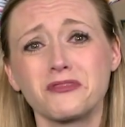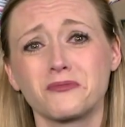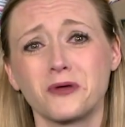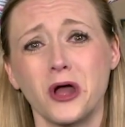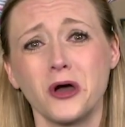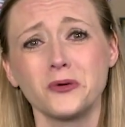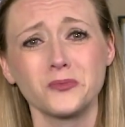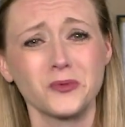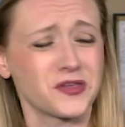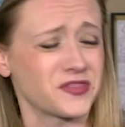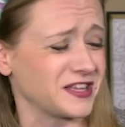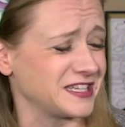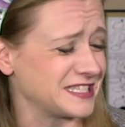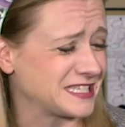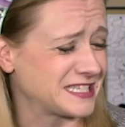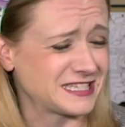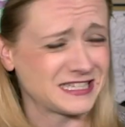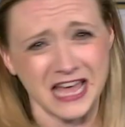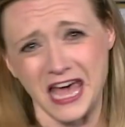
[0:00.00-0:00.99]
throat with a
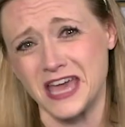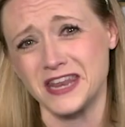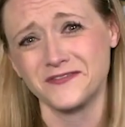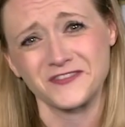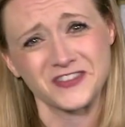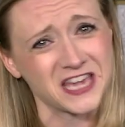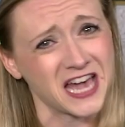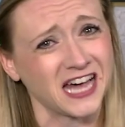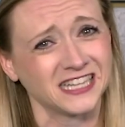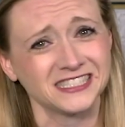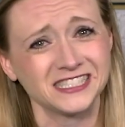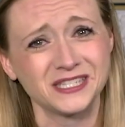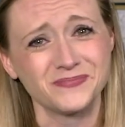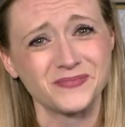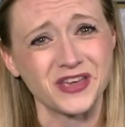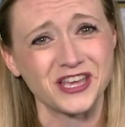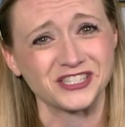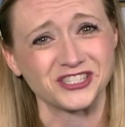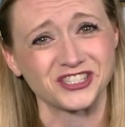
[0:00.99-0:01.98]
side of
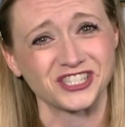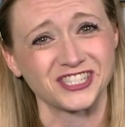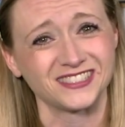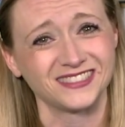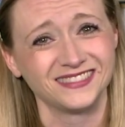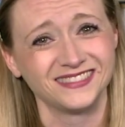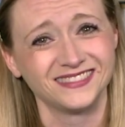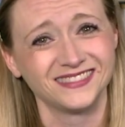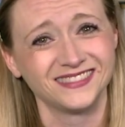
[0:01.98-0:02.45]
constipation.